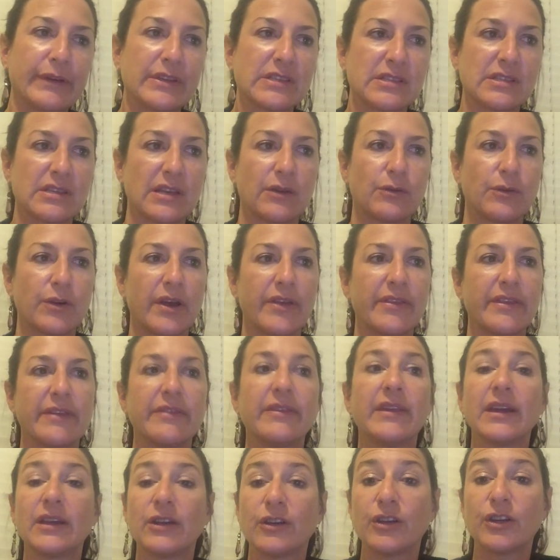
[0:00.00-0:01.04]
etc.,
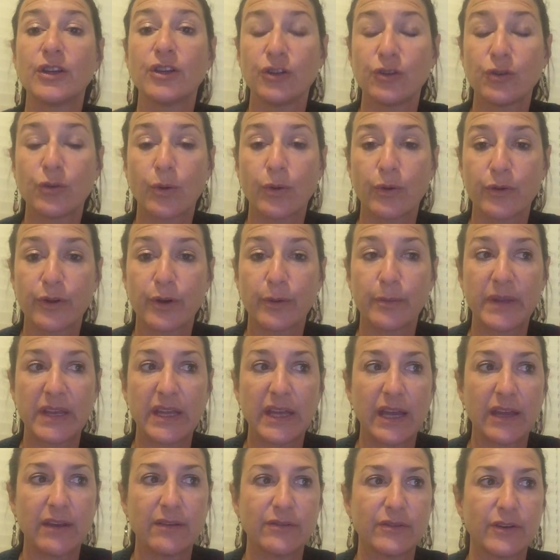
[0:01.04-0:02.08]
then they could control their
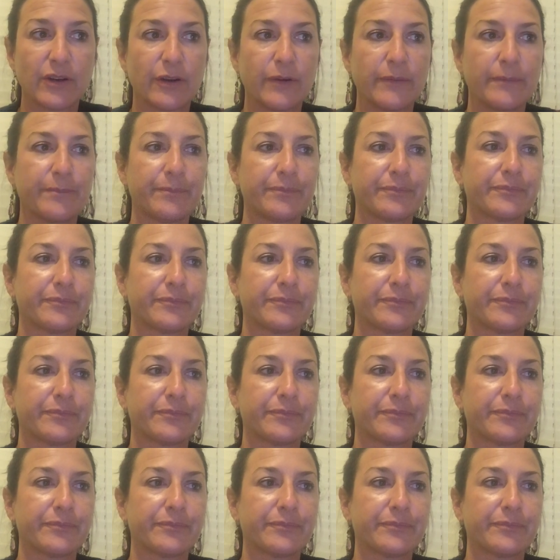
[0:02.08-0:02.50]
behavior.